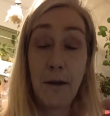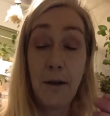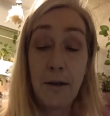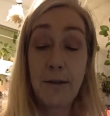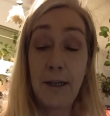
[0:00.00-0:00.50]

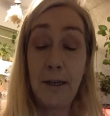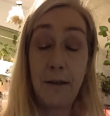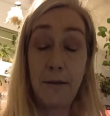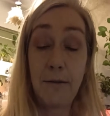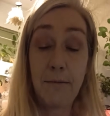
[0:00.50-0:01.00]
see
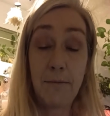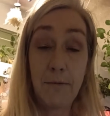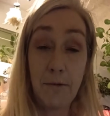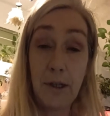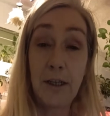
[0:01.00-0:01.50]

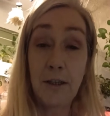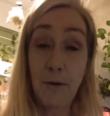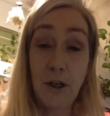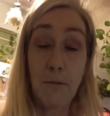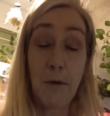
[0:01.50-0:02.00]
need to
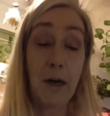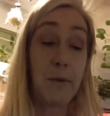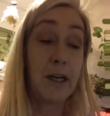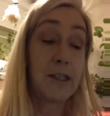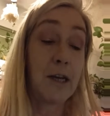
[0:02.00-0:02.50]
switch our mind,
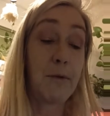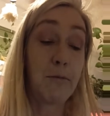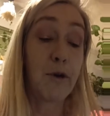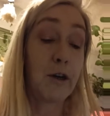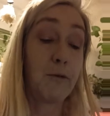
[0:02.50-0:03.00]
because they've been
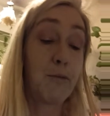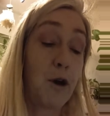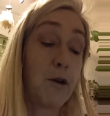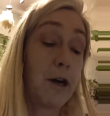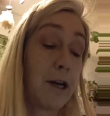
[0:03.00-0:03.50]

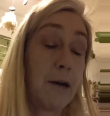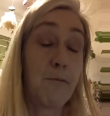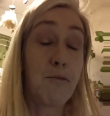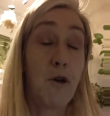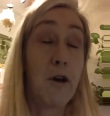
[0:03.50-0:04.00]

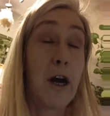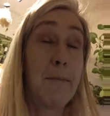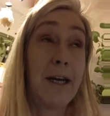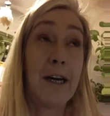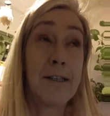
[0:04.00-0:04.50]

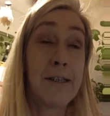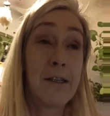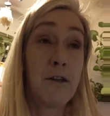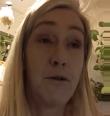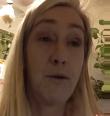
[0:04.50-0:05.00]
programming us
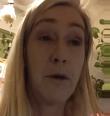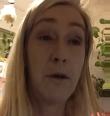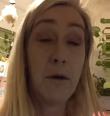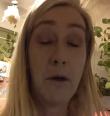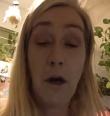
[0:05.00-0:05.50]
to
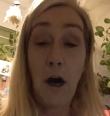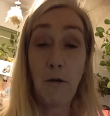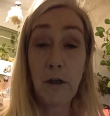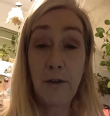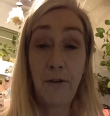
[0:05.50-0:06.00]

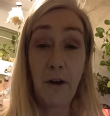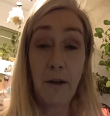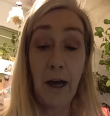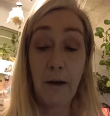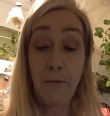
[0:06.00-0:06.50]
always feel
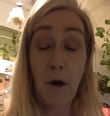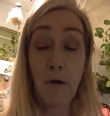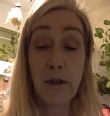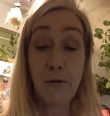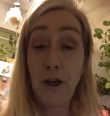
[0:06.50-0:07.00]
like we're
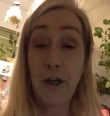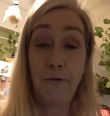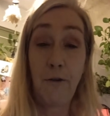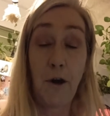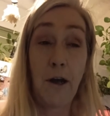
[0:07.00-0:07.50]
always wishing
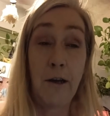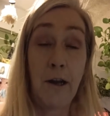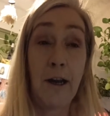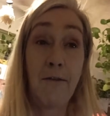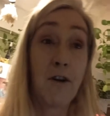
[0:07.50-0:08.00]
for it and it
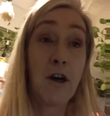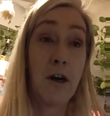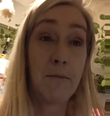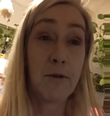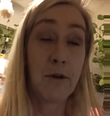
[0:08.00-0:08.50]
never
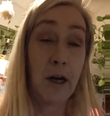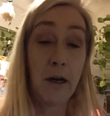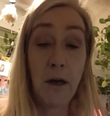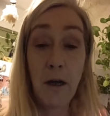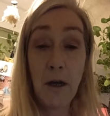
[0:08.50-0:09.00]
comes, right?
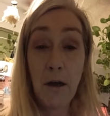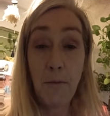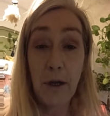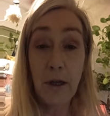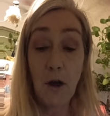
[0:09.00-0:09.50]

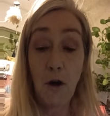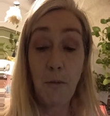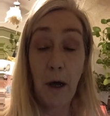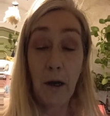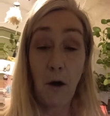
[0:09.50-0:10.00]
But no,
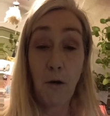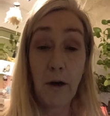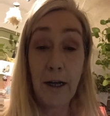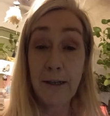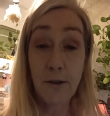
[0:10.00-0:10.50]
but
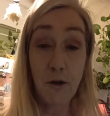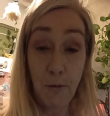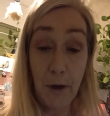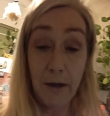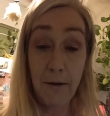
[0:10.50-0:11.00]
already assume
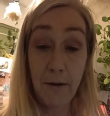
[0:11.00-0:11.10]
it.